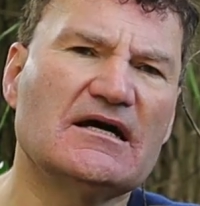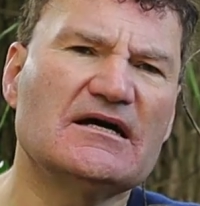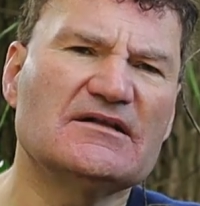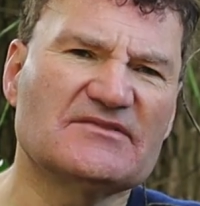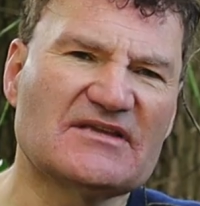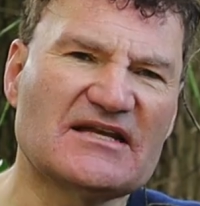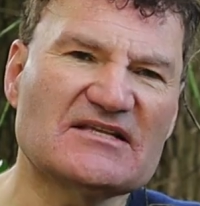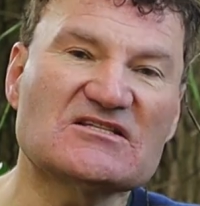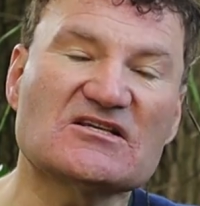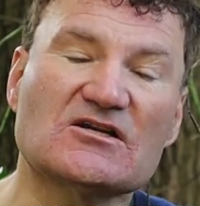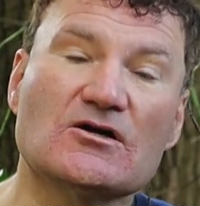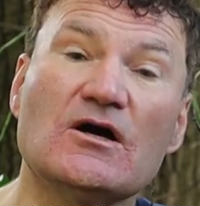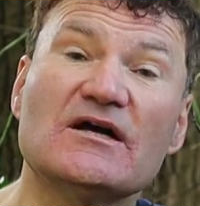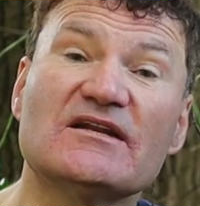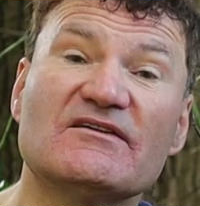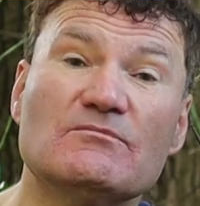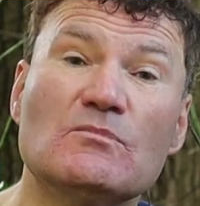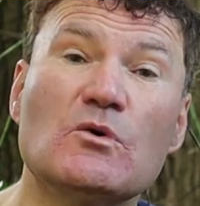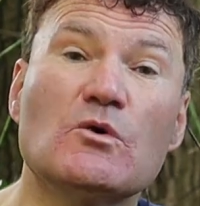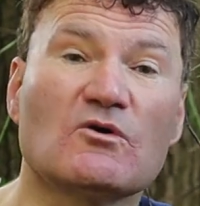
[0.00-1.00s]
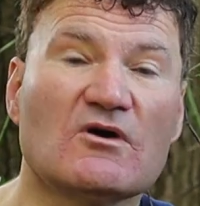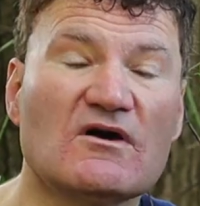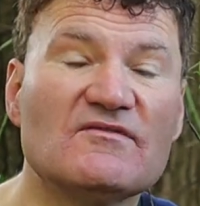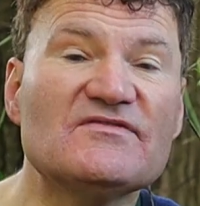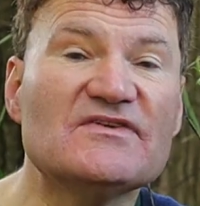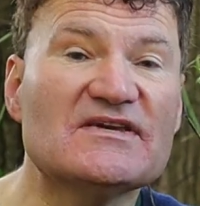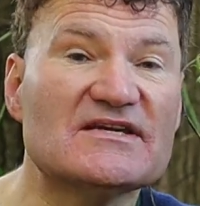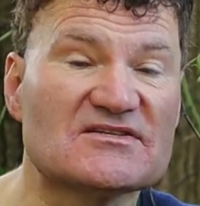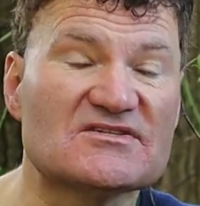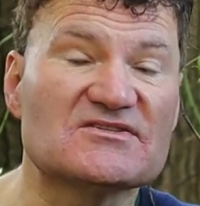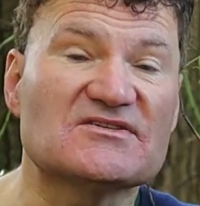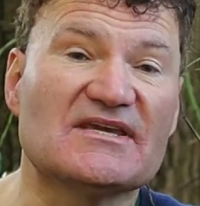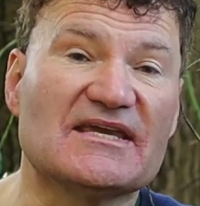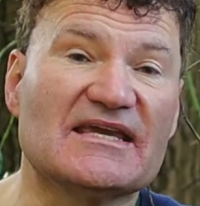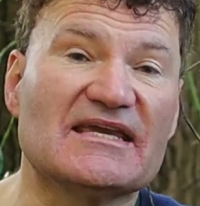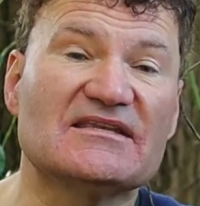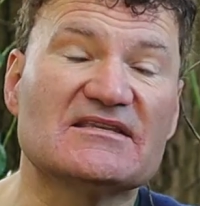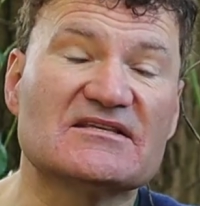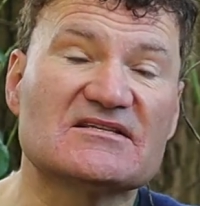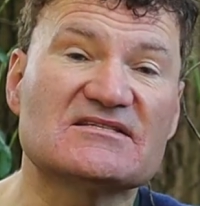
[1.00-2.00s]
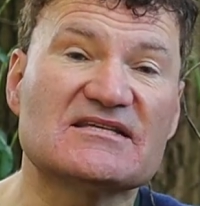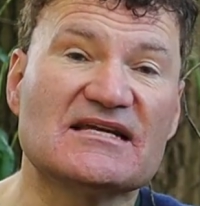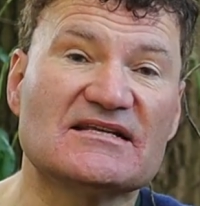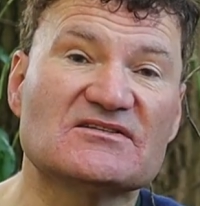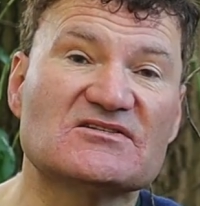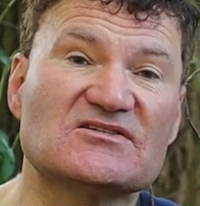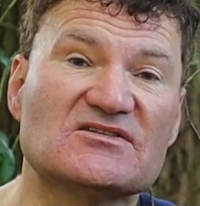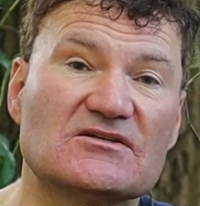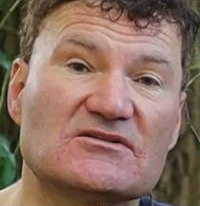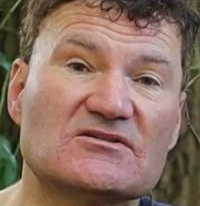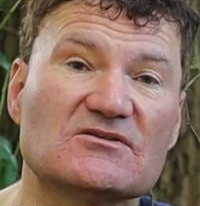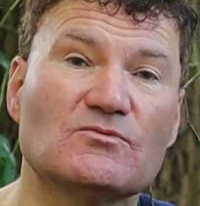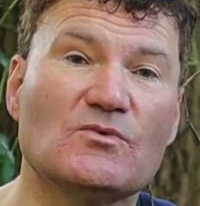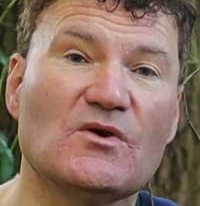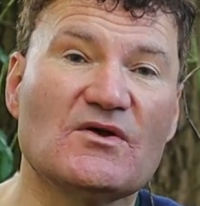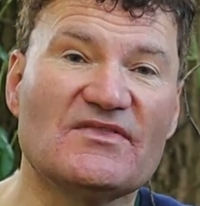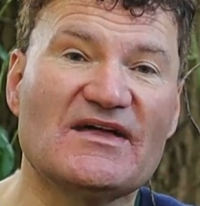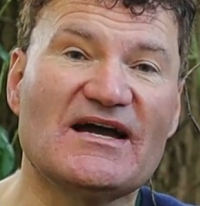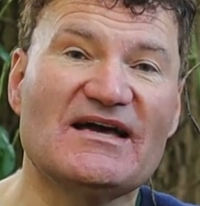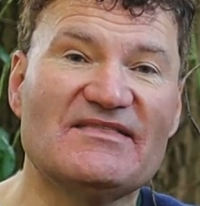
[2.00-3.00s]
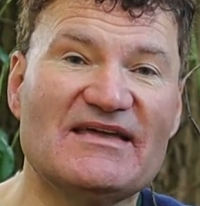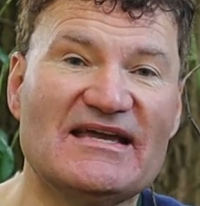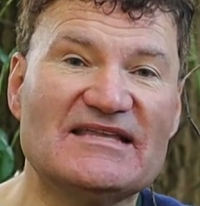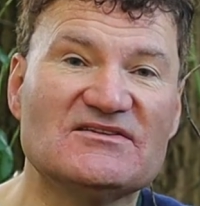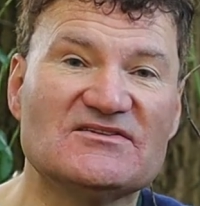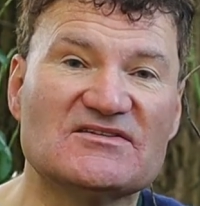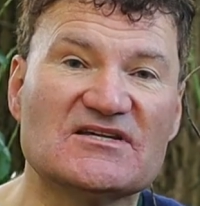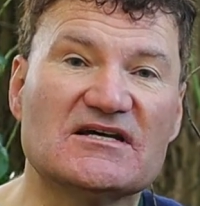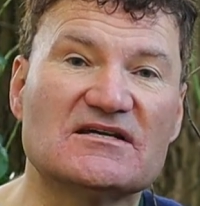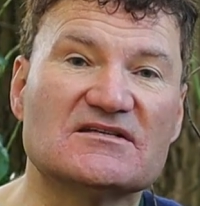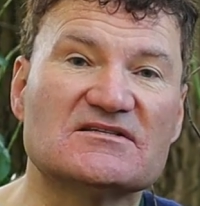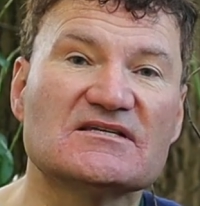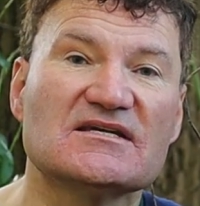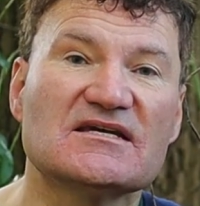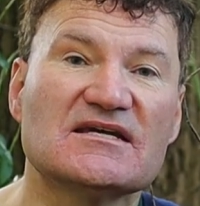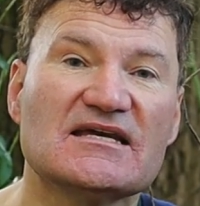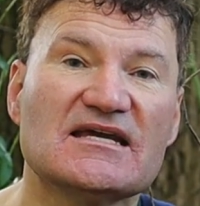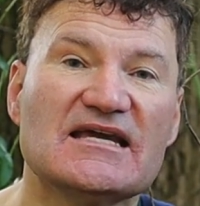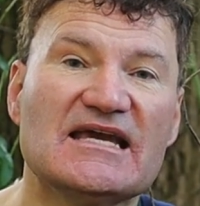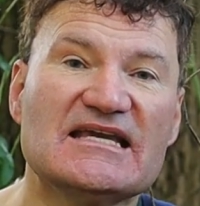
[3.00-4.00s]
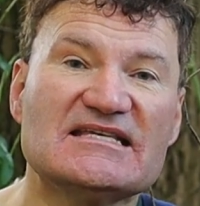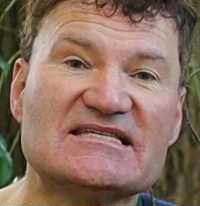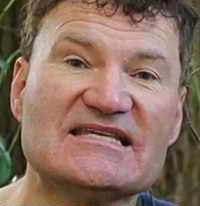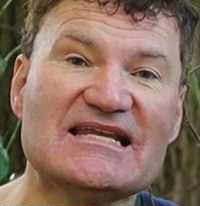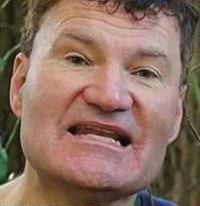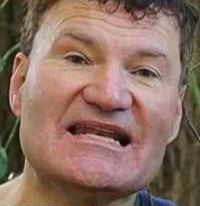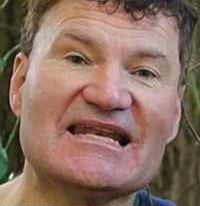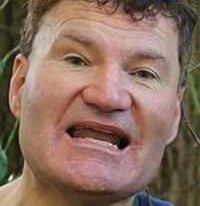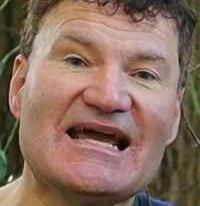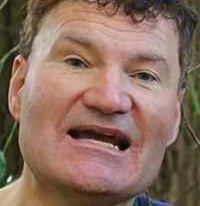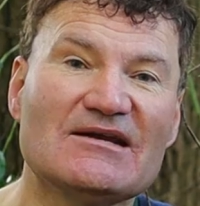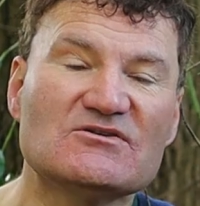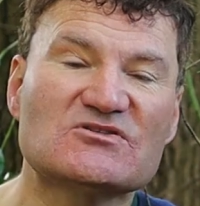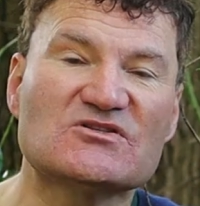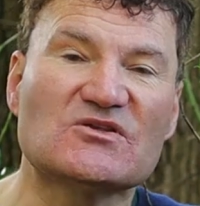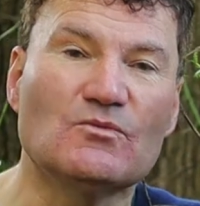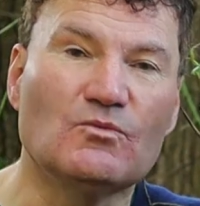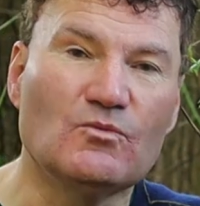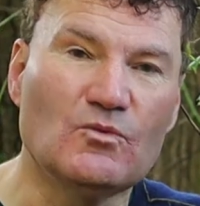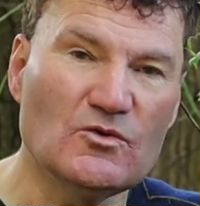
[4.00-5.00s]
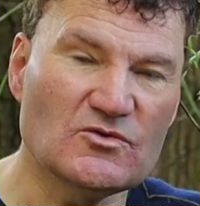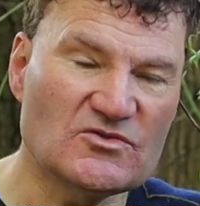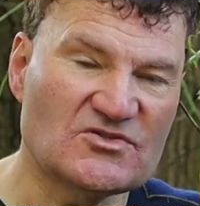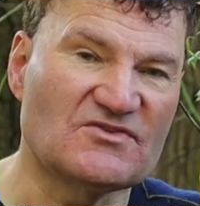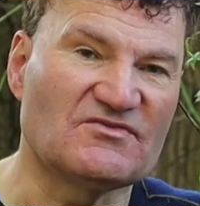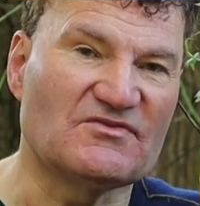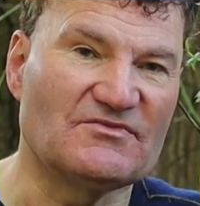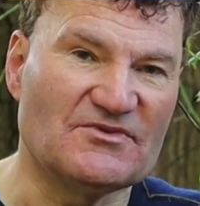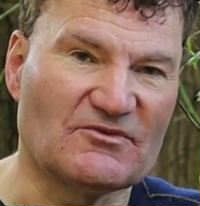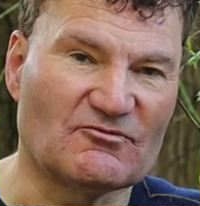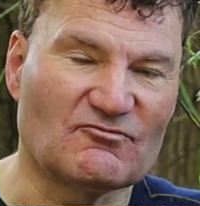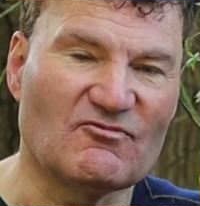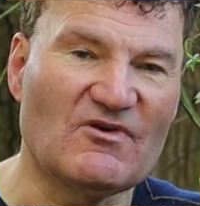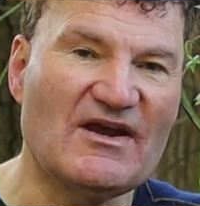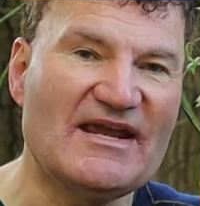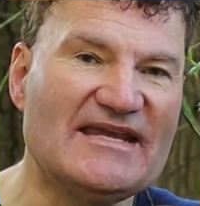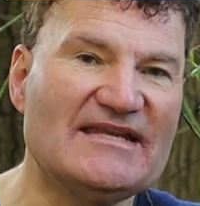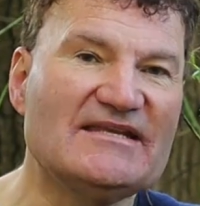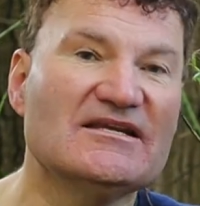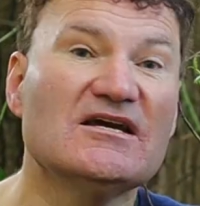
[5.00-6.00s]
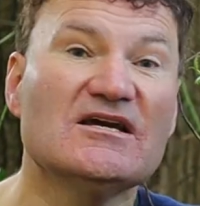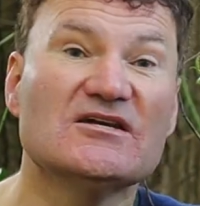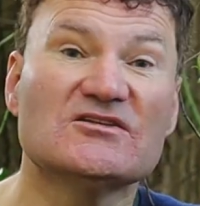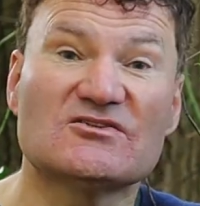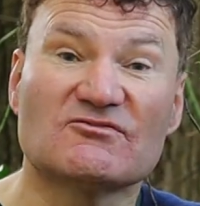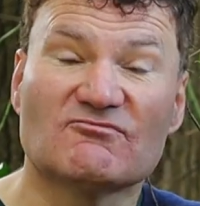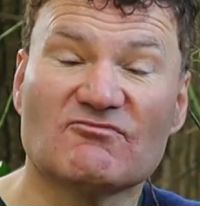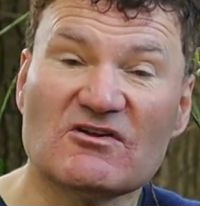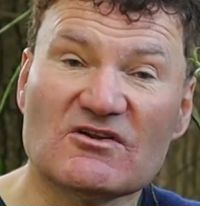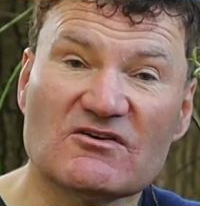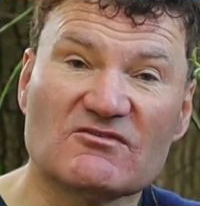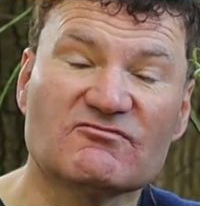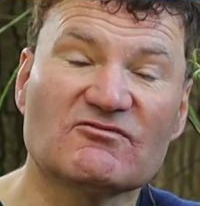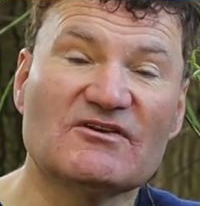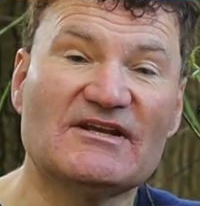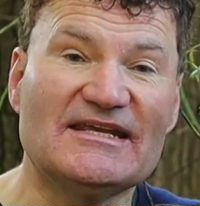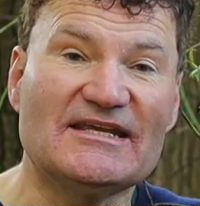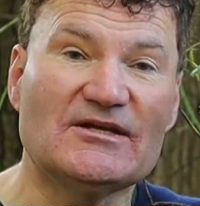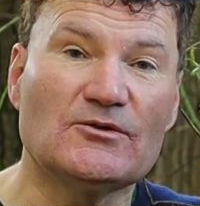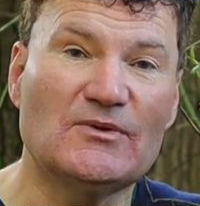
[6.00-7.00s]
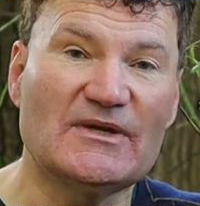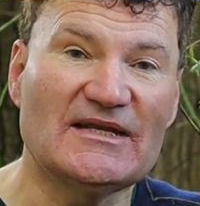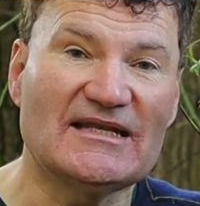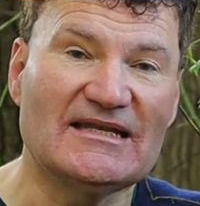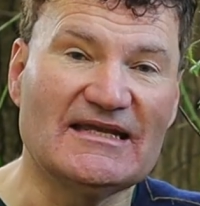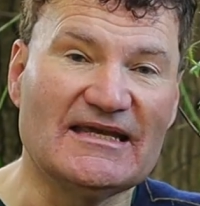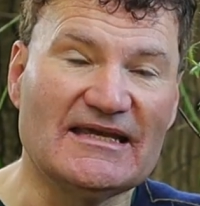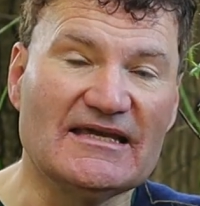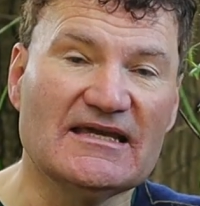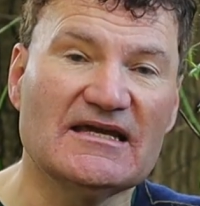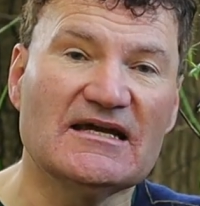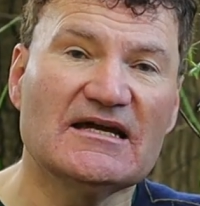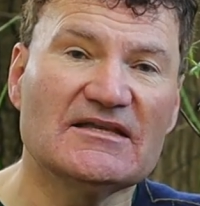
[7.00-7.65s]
And that's a kind of more obvious thing, in the sense that what that then does is it allows the water from the rain to run off really quickly.